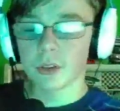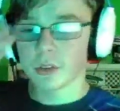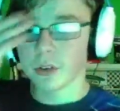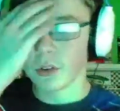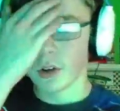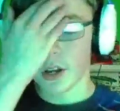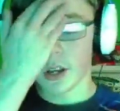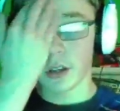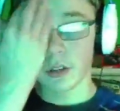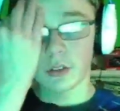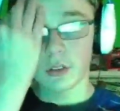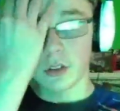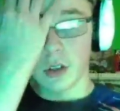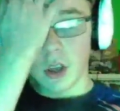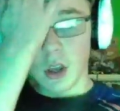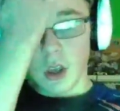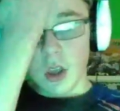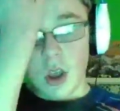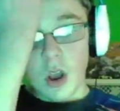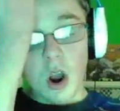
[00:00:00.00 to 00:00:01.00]
the race.
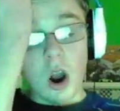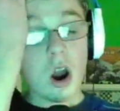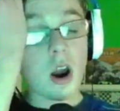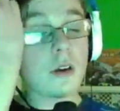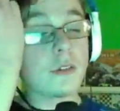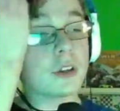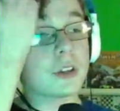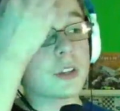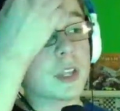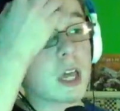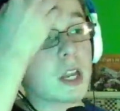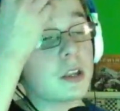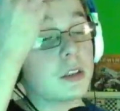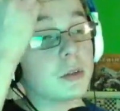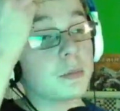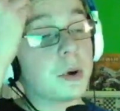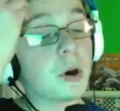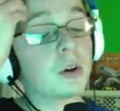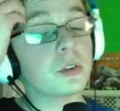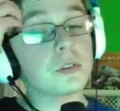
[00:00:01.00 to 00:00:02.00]
Harvick said in the
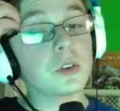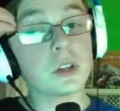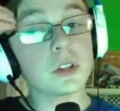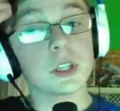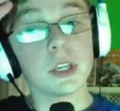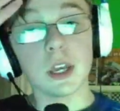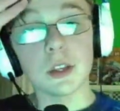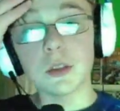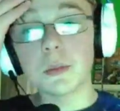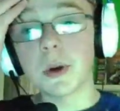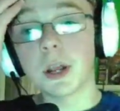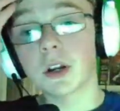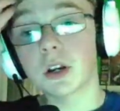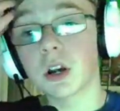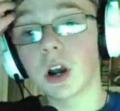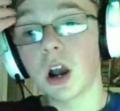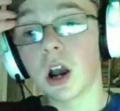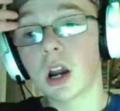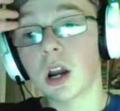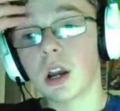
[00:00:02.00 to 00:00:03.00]
post race he had the better
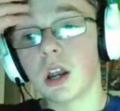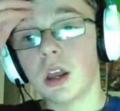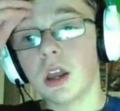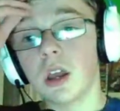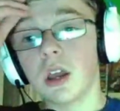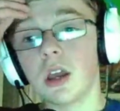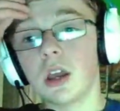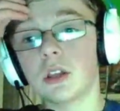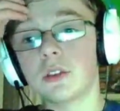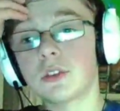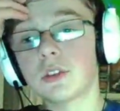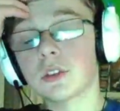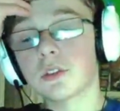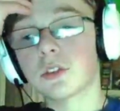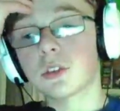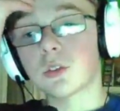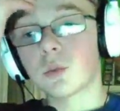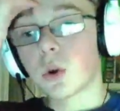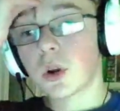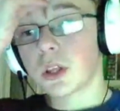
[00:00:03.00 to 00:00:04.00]
car. It's just
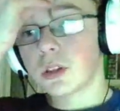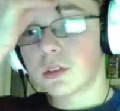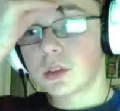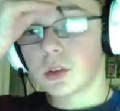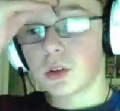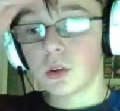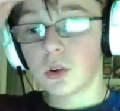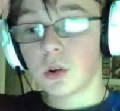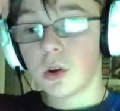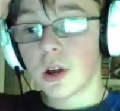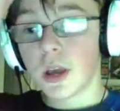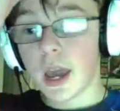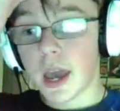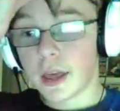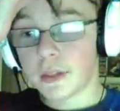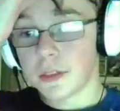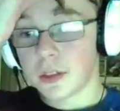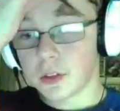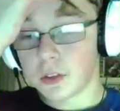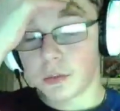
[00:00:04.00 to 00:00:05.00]
the 22
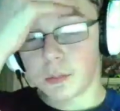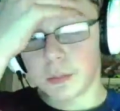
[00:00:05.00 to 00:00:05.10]
had this